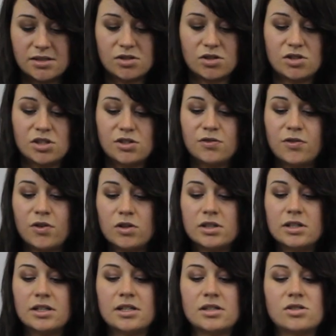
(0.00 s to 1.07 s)
So just fold
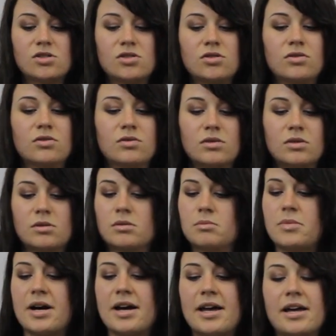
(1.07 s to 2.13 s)
it into,
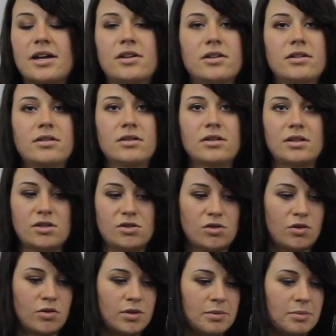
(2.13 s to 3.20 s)
by hand, into
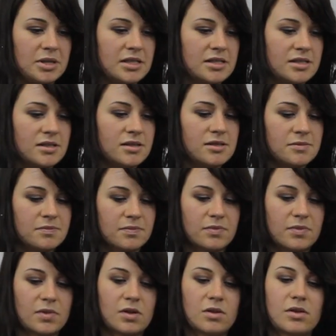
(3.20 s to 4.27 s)
3 pieces.
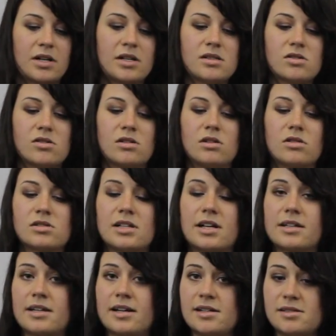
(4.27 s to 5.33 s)
Alright, so it looks
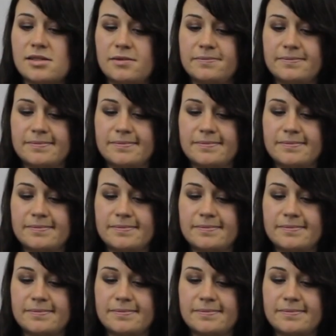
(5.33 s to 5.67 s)
like that.